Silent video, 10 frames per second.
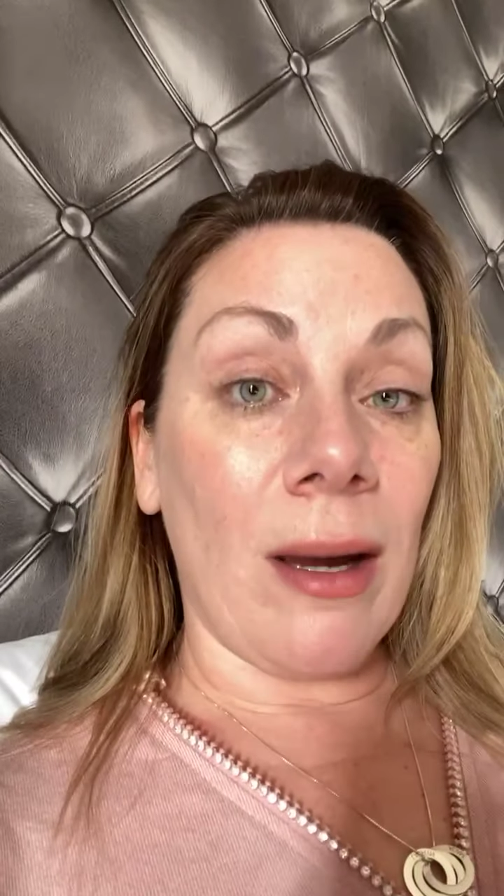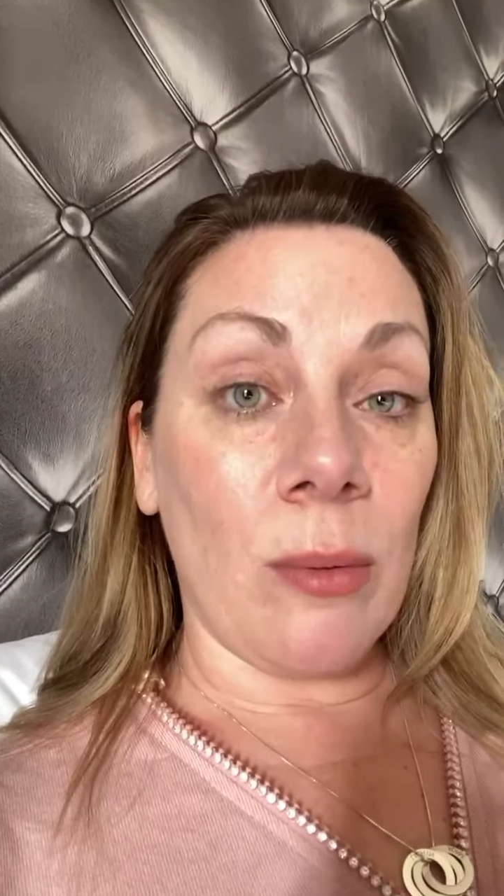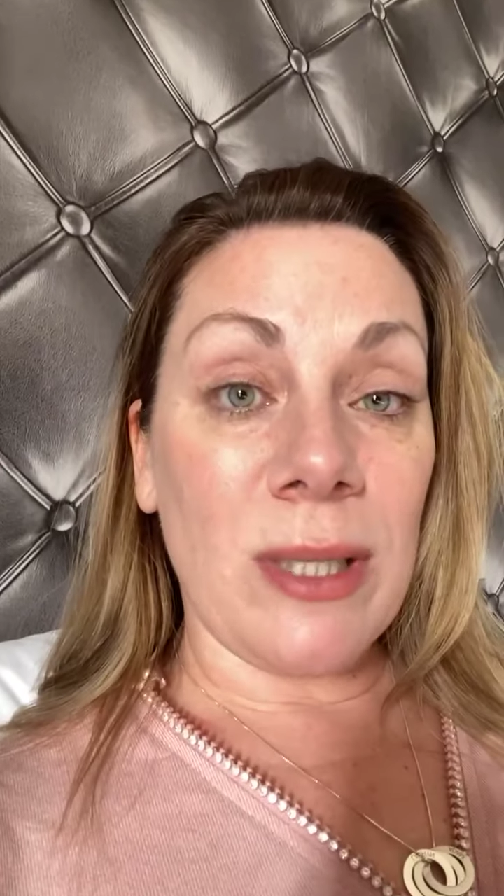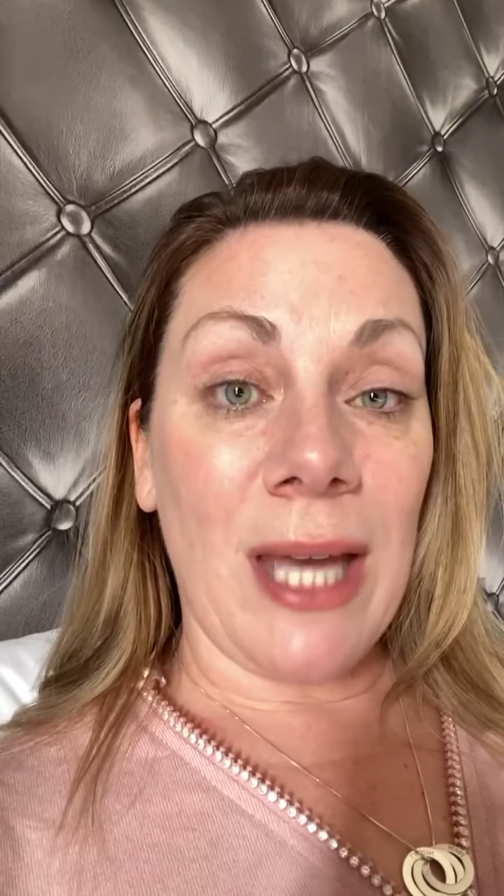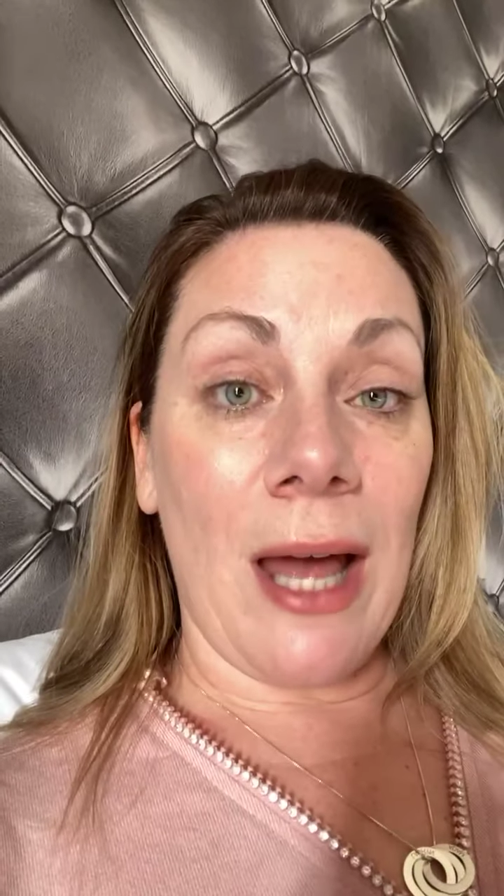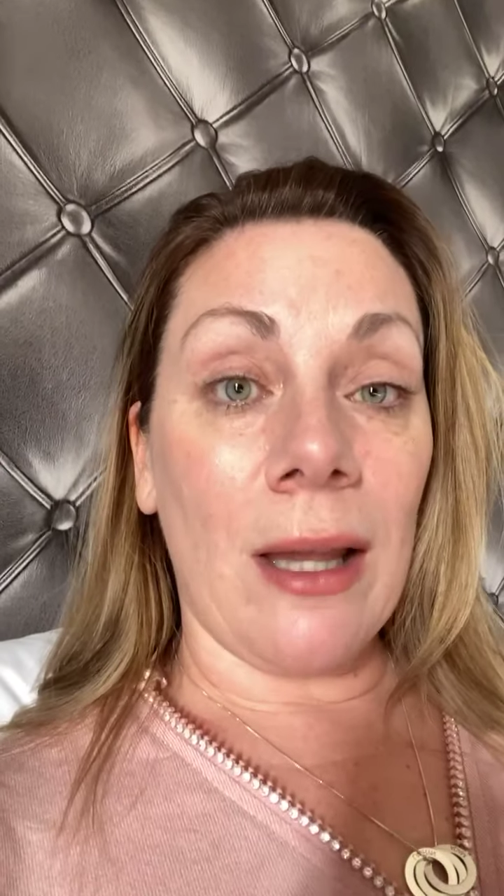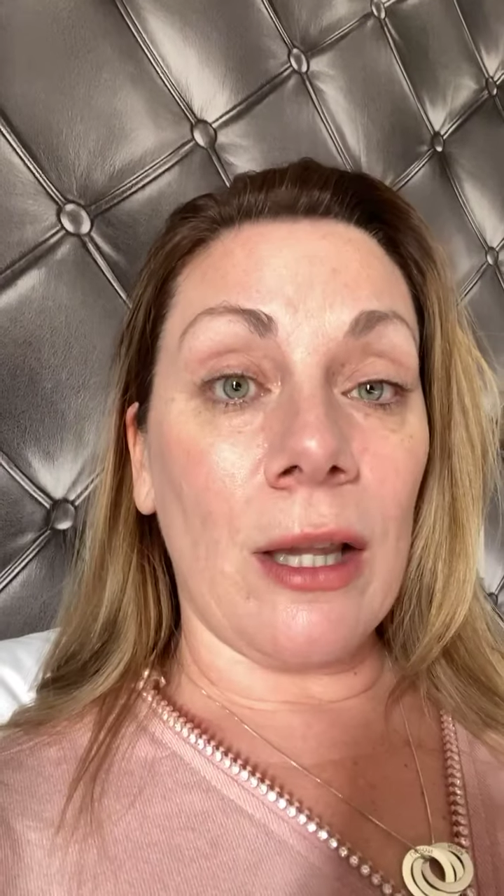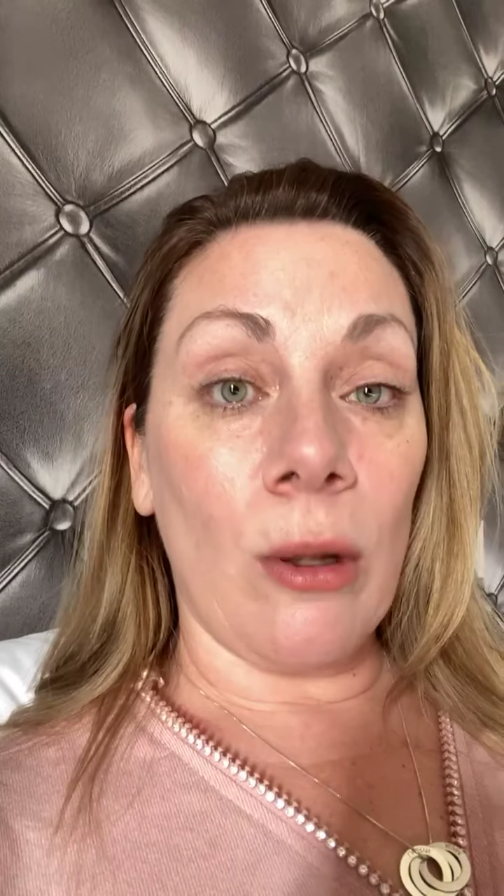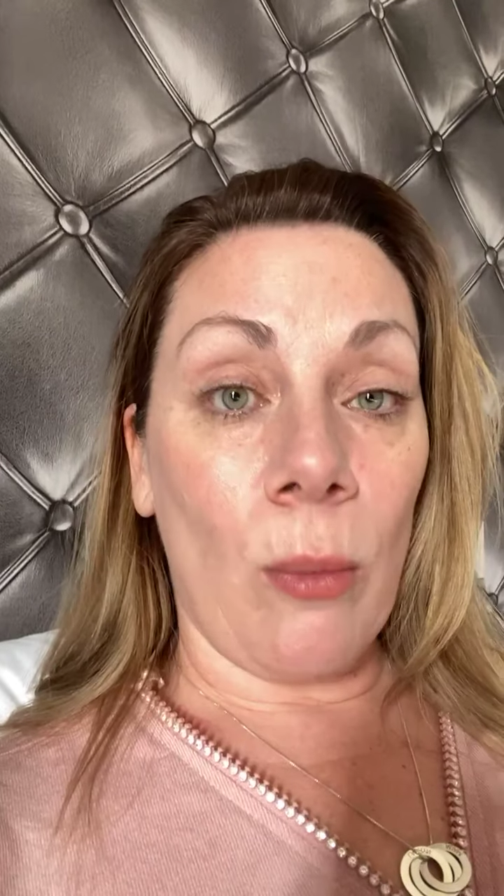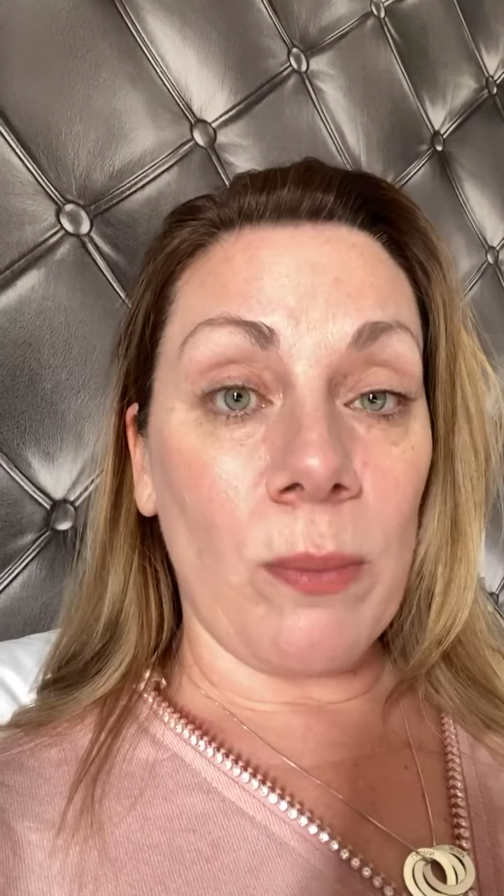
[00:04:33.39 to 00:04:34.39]
I would get
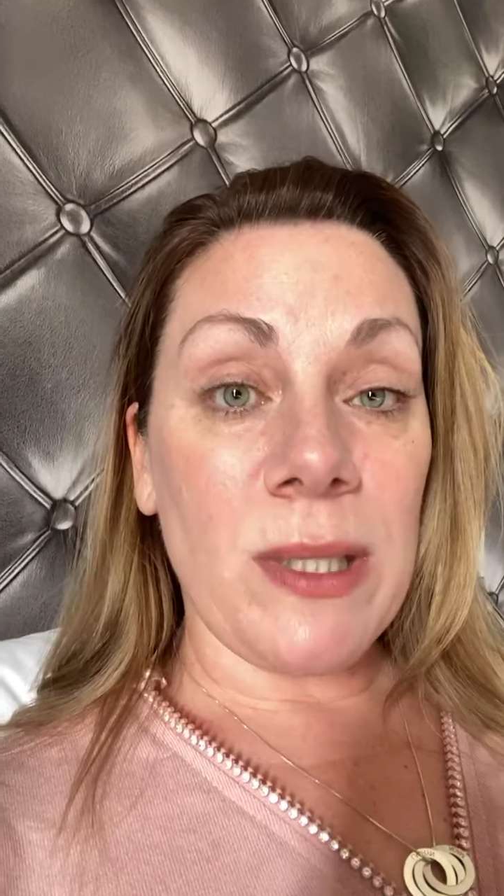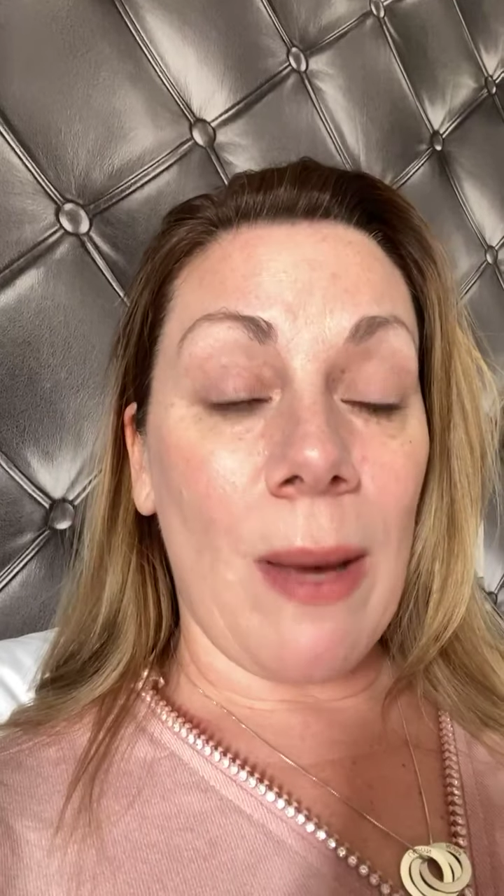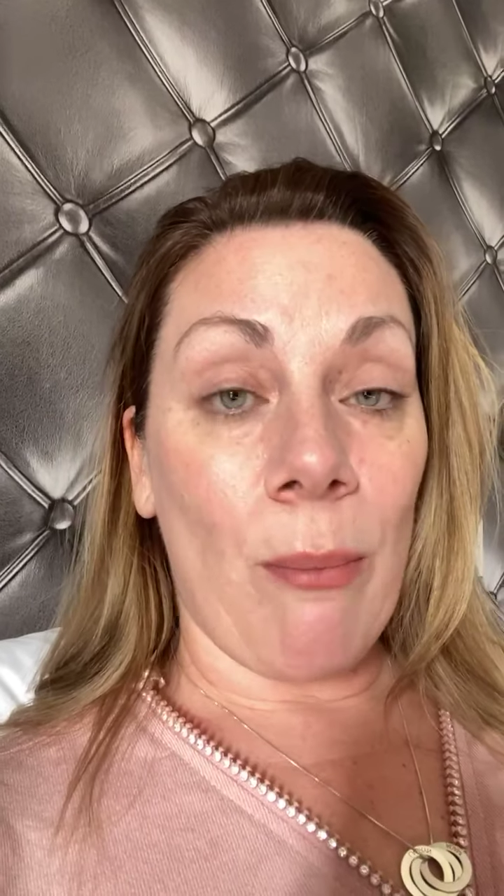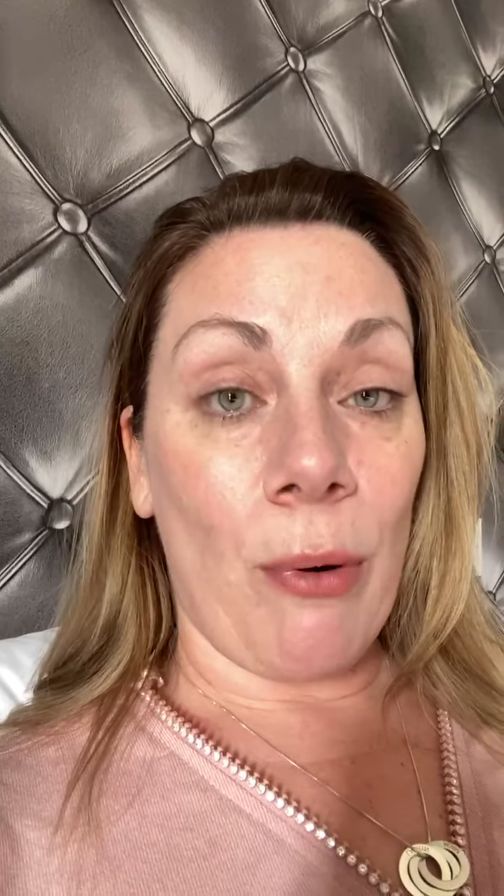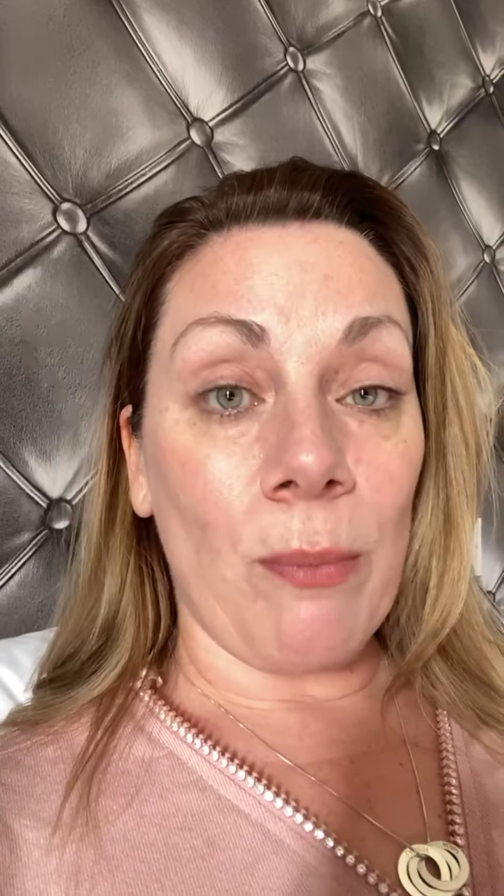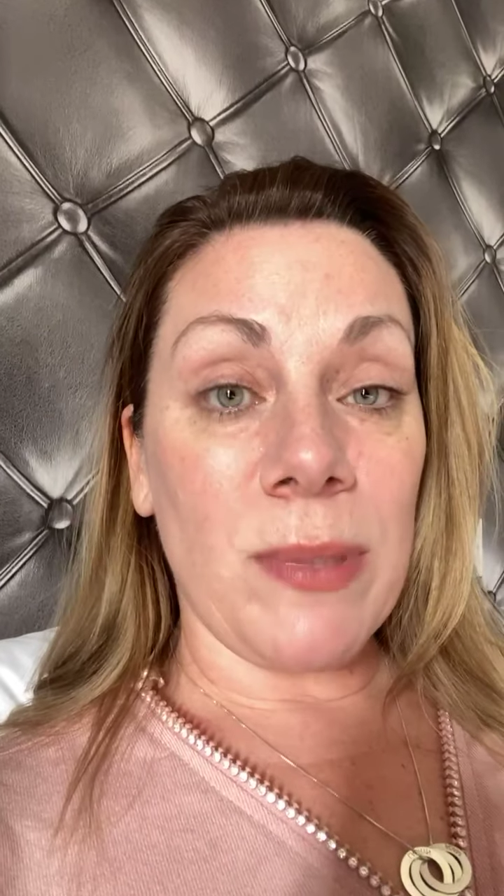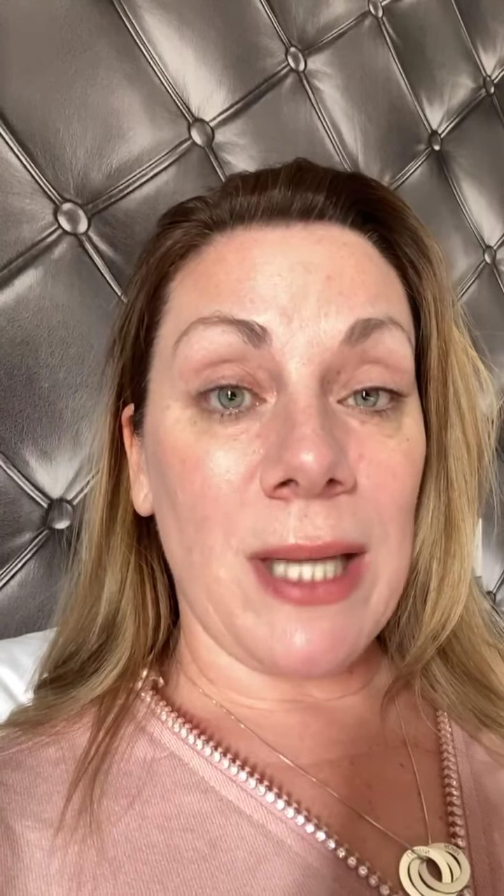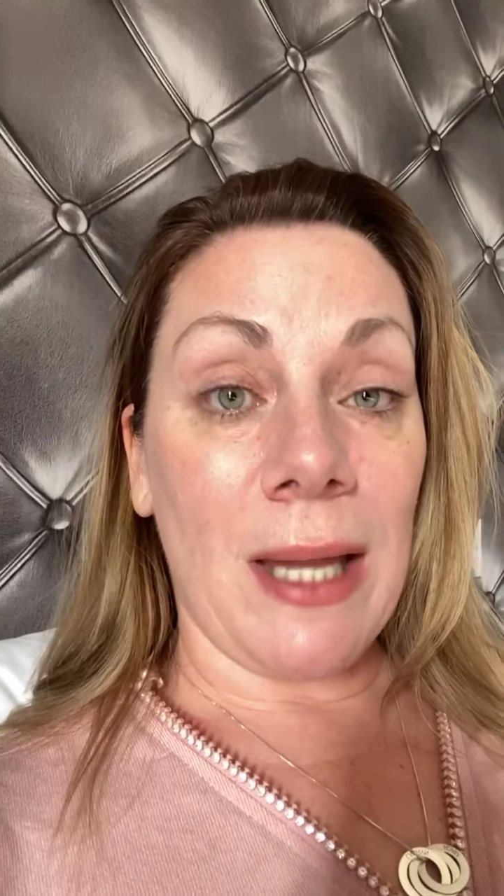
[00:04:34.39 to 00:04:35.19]
lumps and bumps,